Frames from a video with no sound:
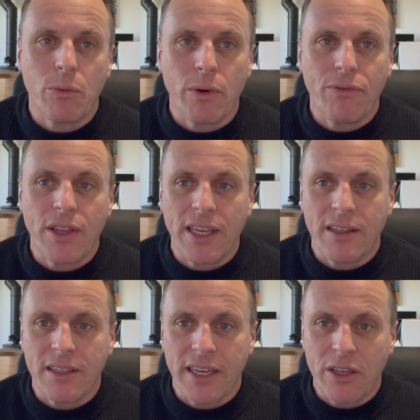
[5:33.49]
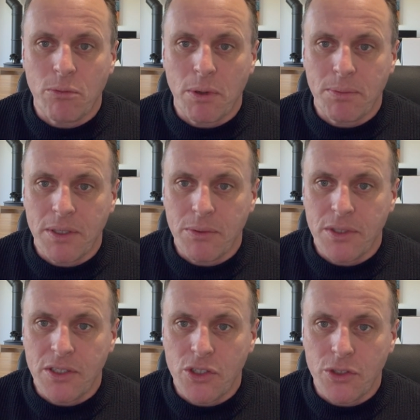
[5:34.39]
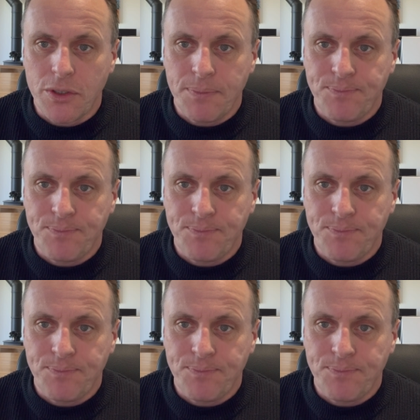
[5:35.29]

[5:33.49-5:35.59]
with the date your property was insured.